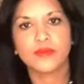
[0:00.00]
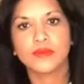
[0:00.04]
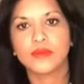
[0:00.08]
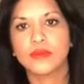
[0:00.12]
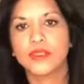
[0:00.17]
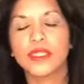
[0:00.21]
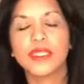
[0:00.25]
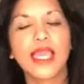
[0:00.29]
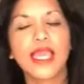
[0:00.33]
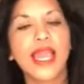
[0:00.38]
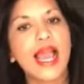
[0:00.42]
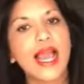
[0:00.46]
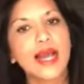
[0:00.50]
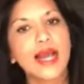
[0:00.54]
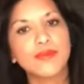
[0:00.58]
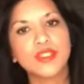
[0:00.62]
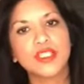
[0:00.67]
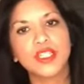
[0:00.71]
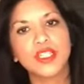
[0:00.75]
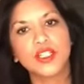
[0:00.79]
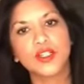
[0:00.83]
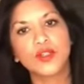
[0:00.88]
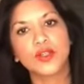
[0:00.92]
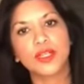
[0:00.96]
Yeah,
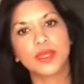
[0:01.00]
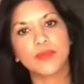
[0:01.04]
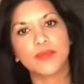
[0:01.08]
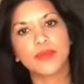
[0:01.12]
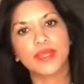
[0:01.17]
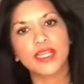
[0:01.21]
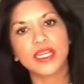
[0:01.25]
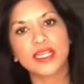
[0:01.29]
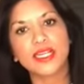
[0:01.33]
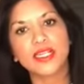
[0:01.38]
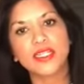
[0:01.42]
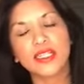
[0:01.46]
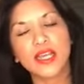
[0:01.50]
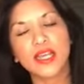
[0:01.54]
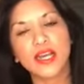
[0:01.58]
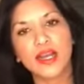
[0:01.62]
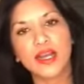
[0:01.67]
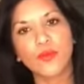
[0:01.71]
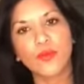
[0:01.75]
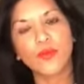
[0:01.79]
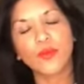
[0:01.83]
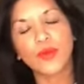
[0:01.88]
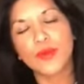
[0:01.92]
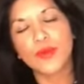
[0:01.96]
absolutely, because
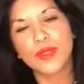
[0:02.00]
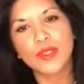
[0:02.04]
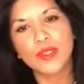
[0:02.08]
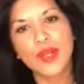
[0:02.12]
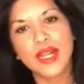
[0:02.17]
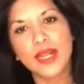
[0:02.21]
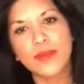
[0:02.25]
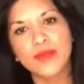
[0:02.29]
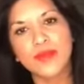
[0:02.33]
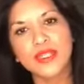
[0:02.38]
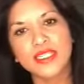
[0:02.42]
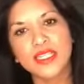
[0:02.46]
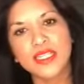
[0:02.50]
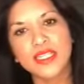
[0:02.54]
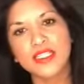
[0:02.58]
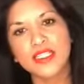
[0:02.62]
we're limited